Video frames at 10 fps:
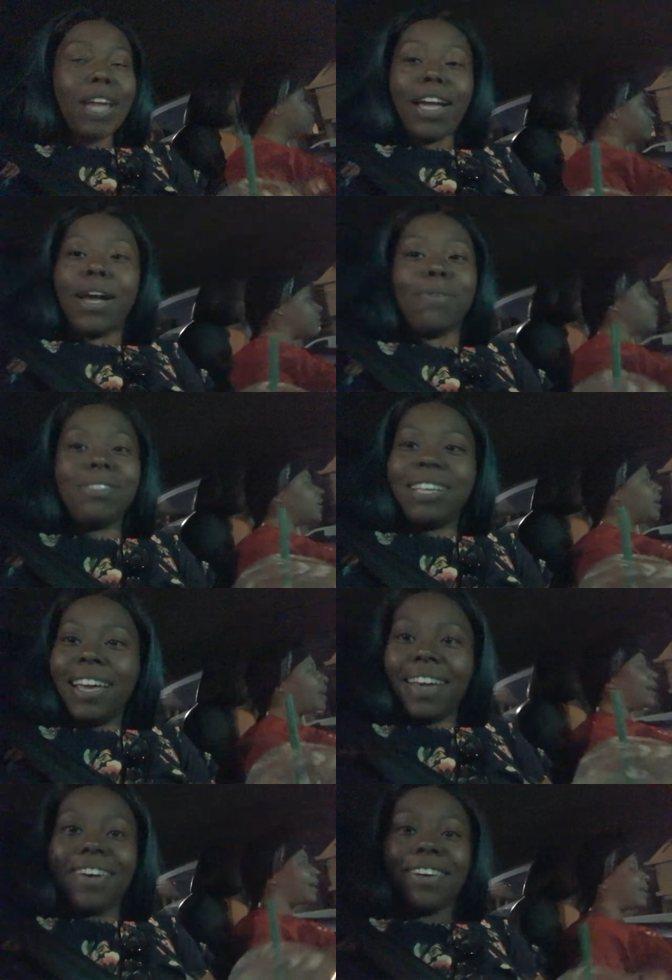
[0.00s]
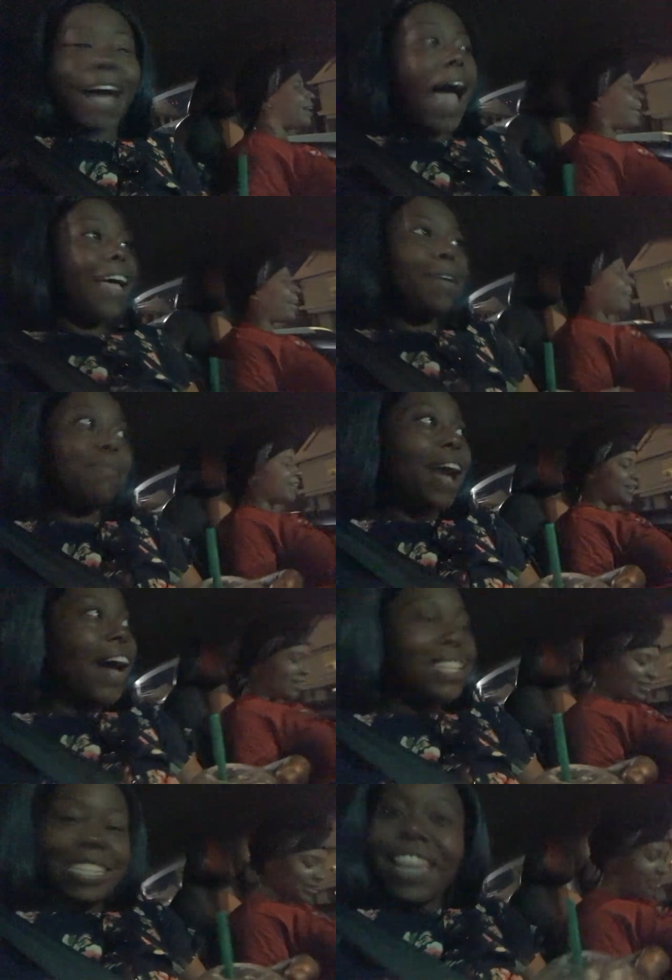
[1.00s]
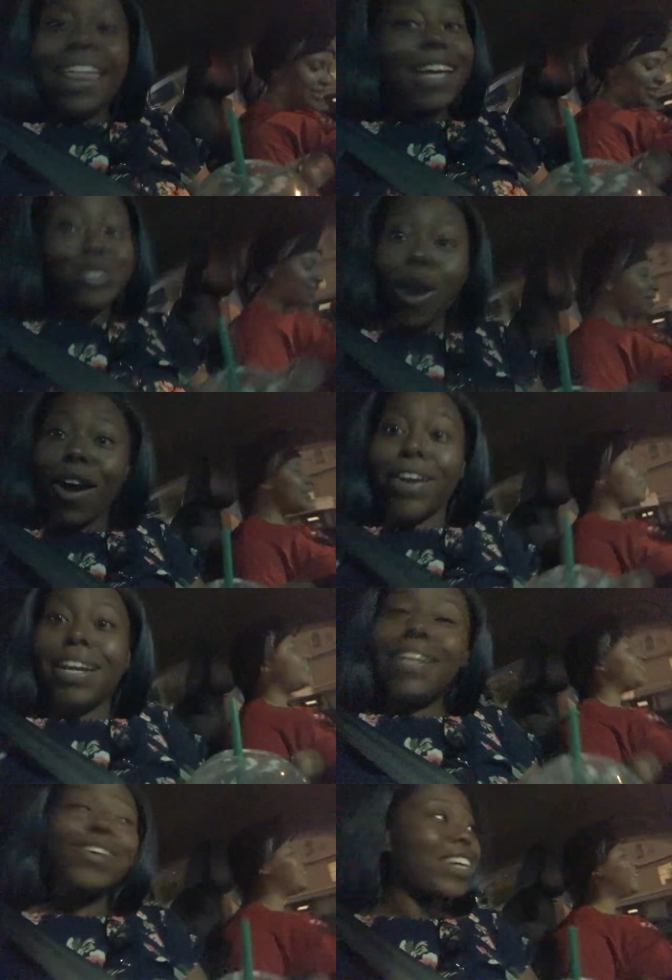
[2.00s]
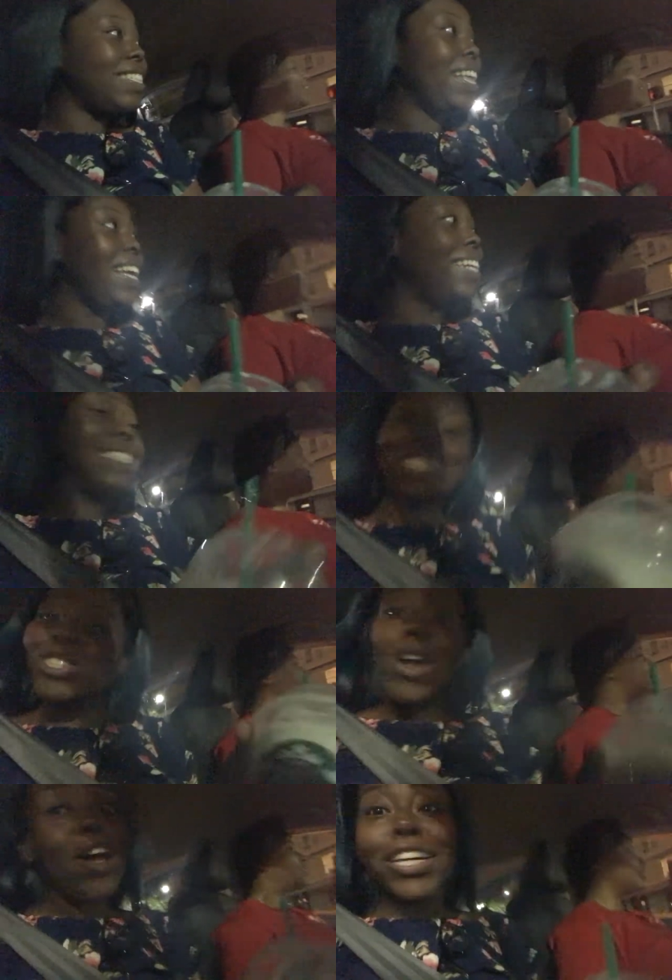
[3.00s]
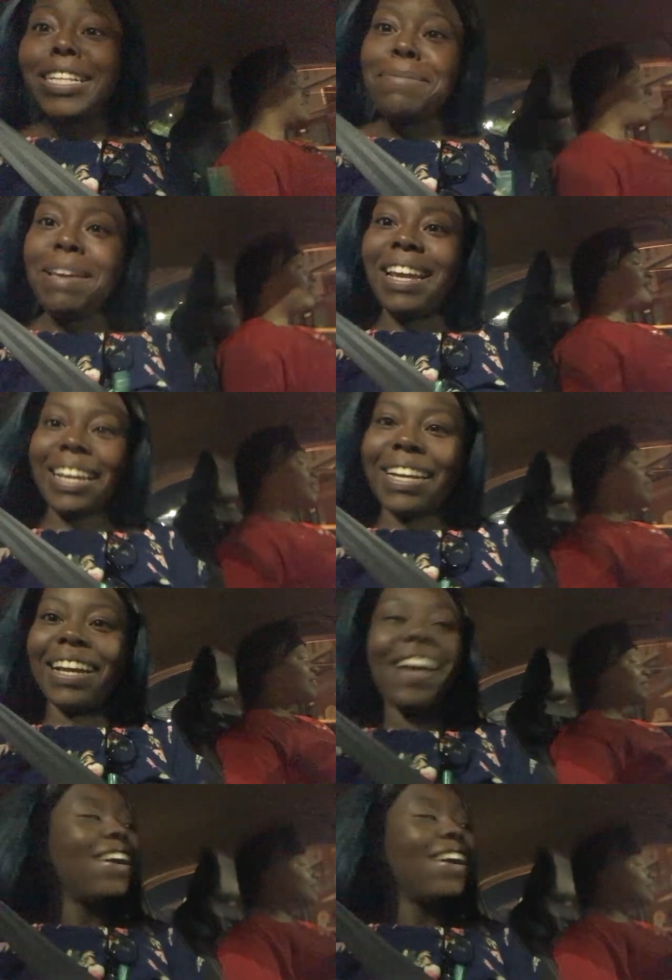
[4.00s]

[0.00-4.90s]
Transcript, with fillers: Go to hell. I am not that dark. And the crazy thing is, he's darker than me.